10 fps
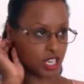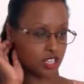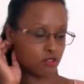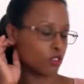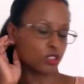
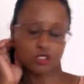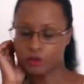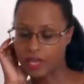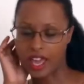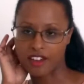And
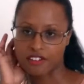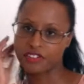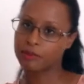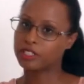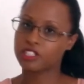also we have
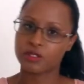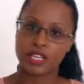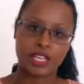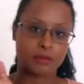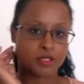family
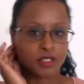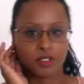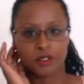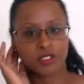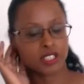trips,
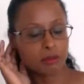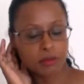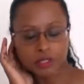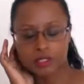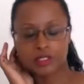
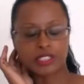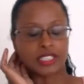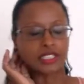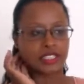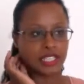summers,
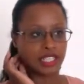and